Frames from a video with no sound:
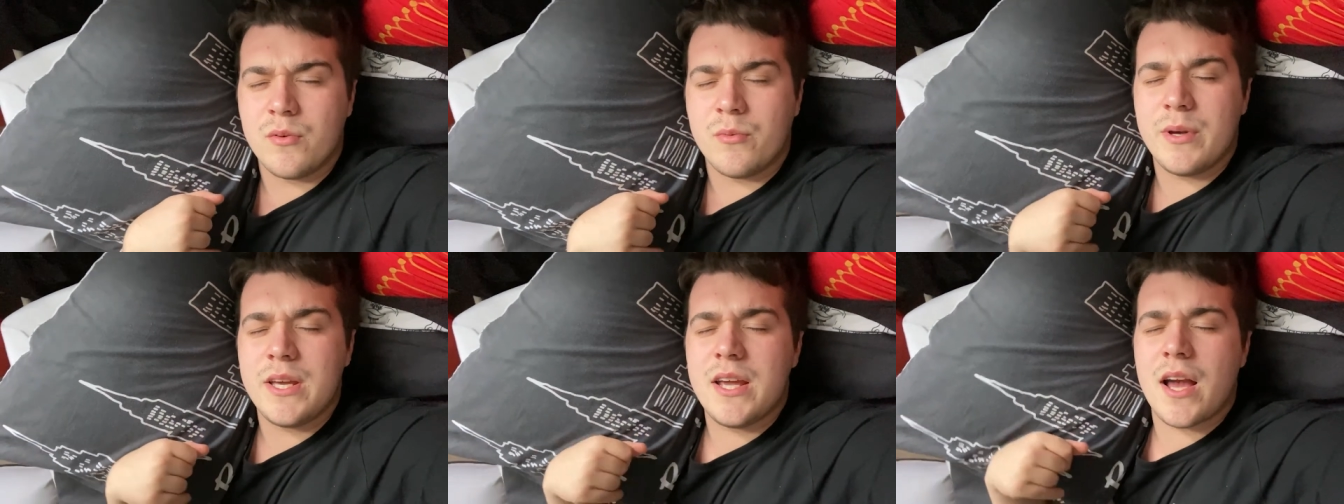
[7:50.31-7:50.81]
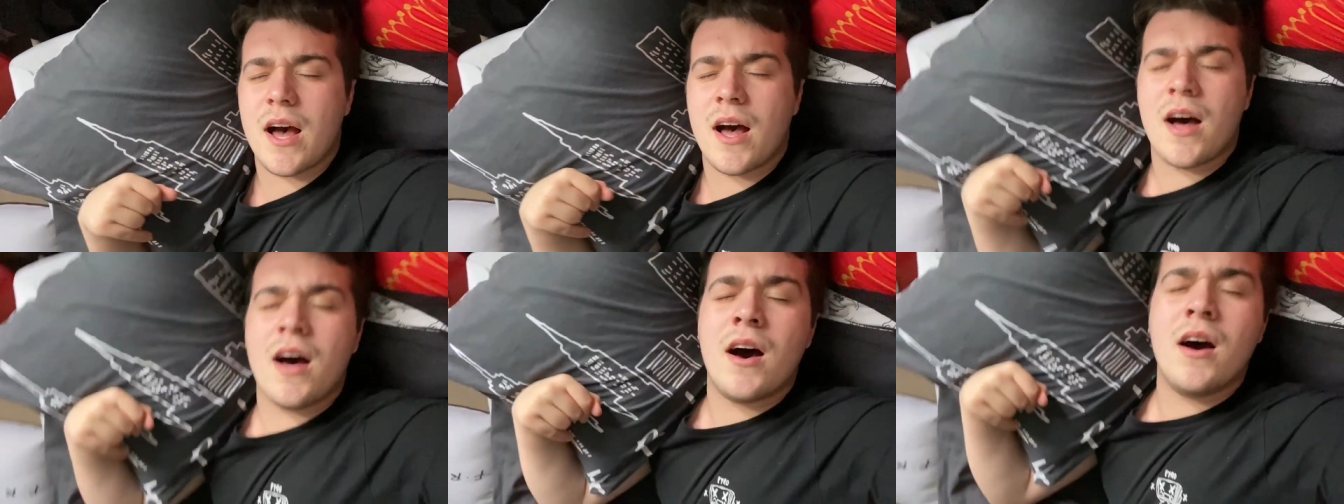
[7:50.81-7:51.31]
we
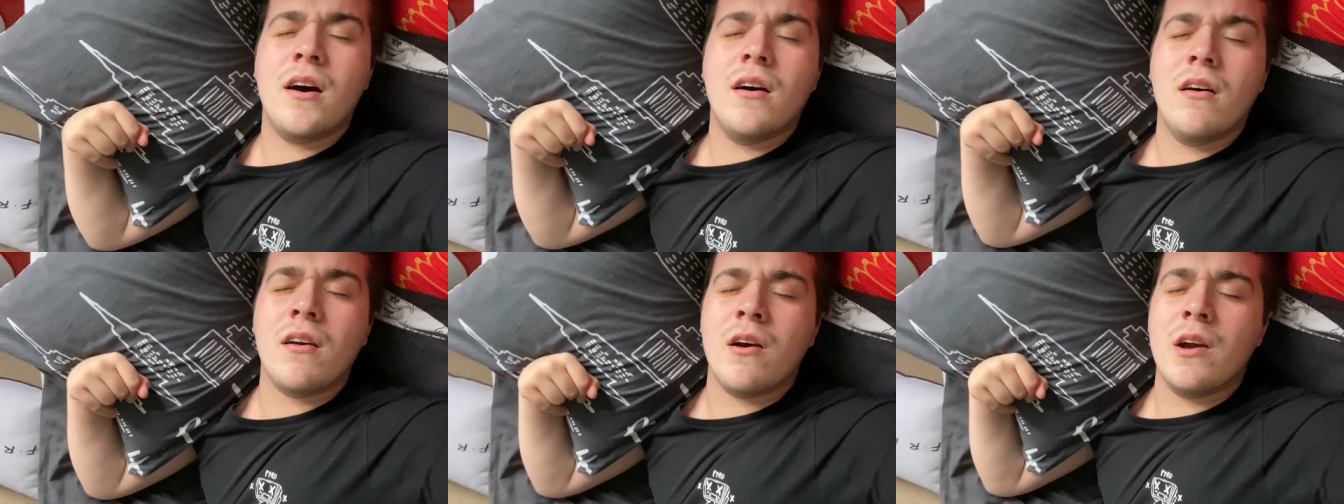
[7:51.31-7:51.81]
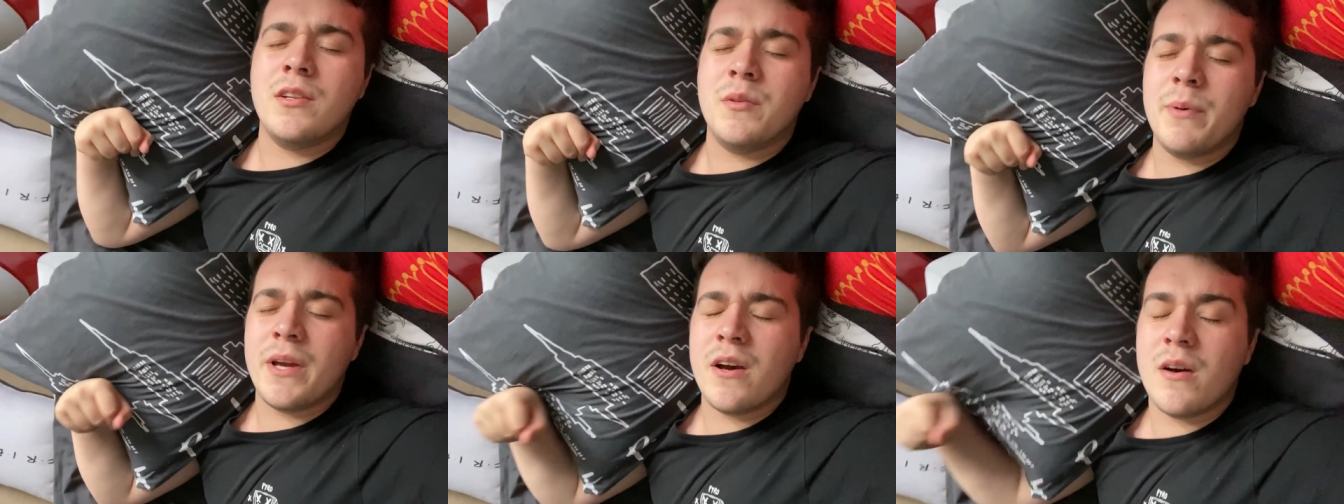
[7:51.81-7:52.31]
are going to
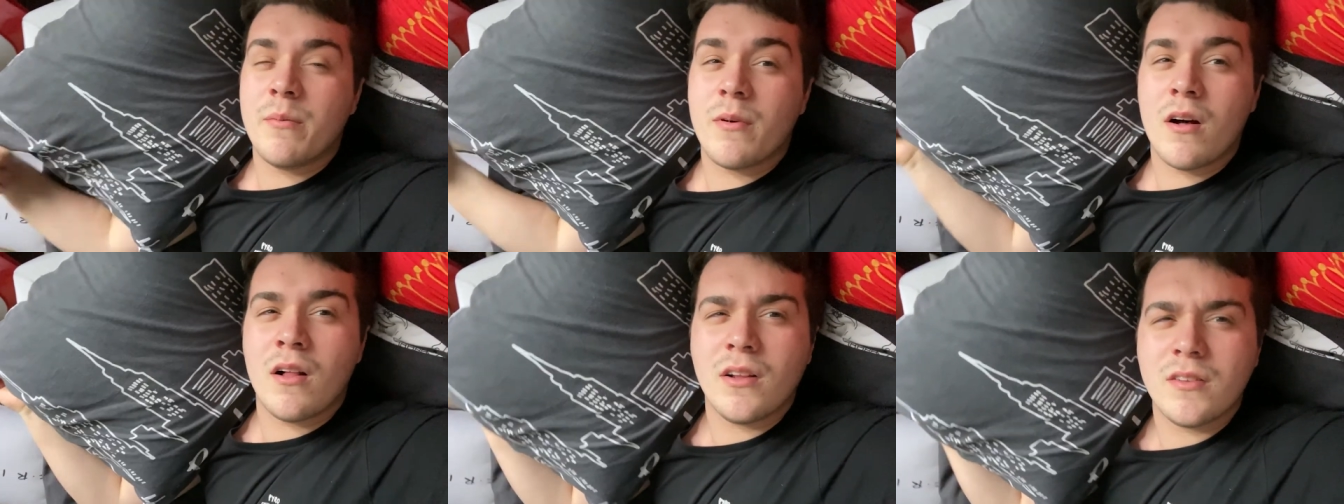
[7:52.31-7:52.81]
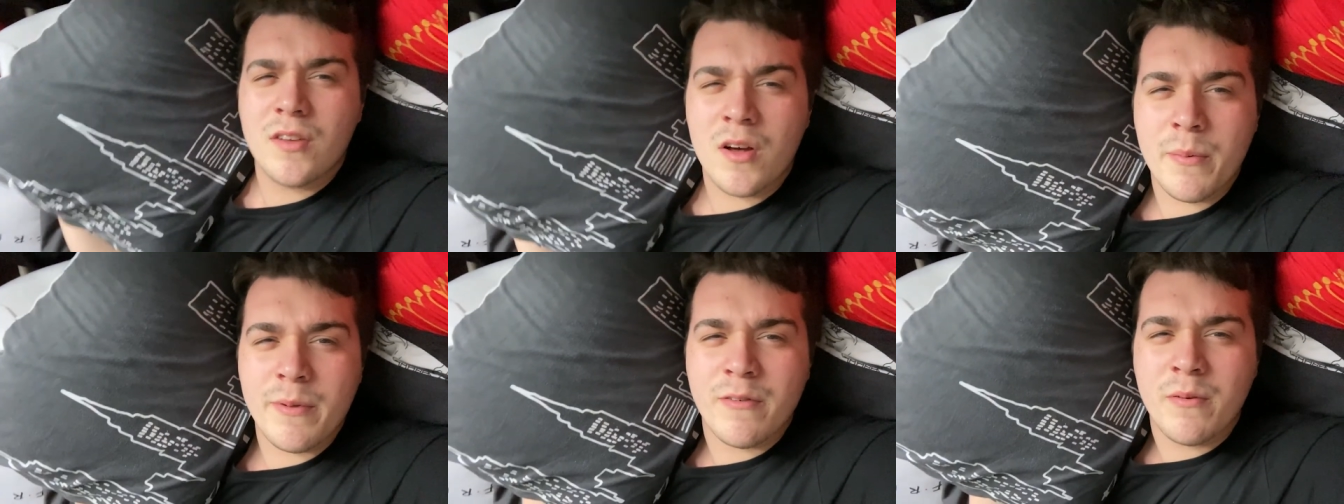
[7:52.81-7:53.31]
pick up Aunt
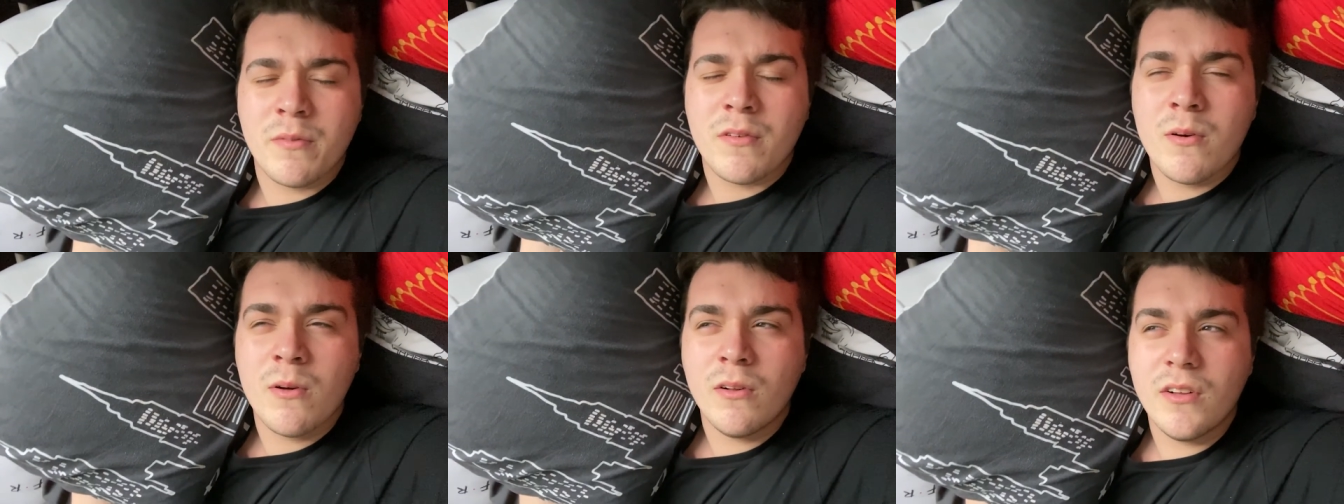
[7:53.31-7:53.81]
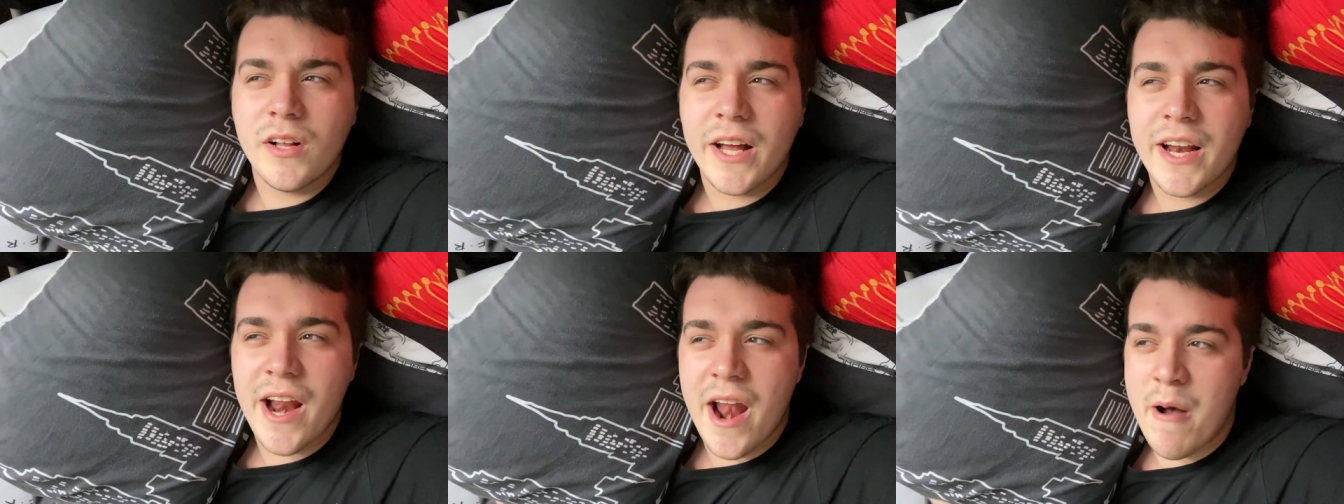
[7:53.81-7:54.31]
Toby from school
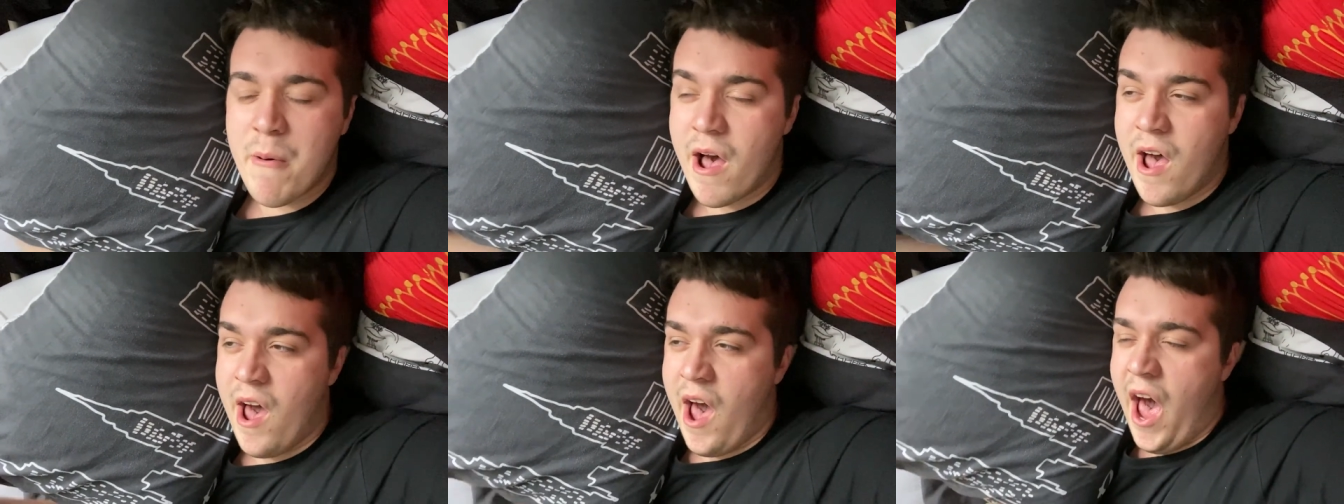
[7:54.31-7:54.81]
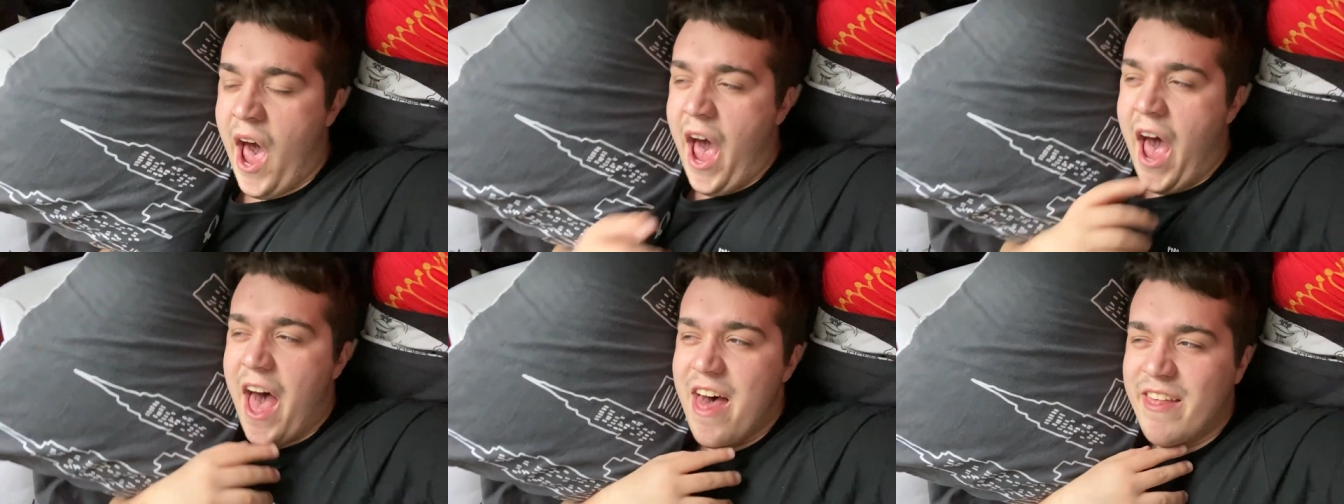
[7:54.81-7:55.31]
in an hour,
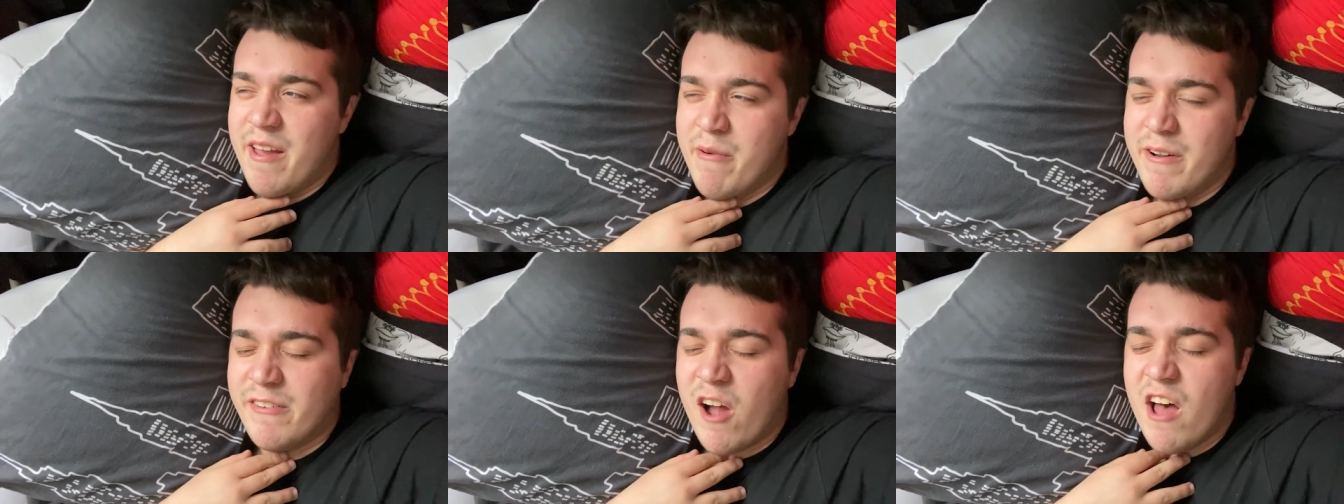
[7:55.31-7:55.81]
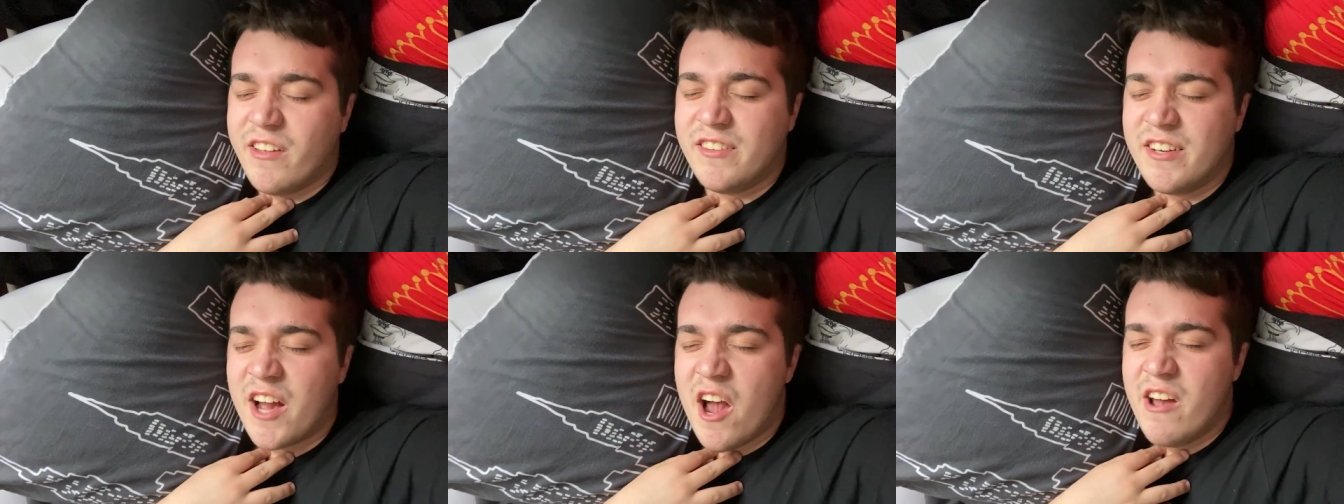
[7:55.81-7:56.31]
and then we've got
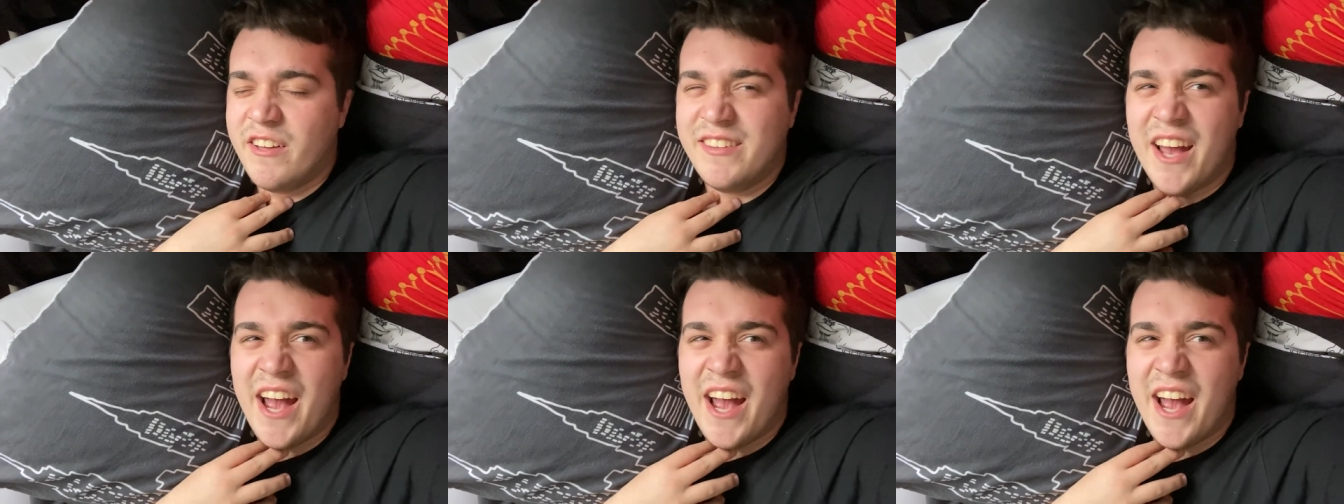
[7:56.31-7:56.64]
to go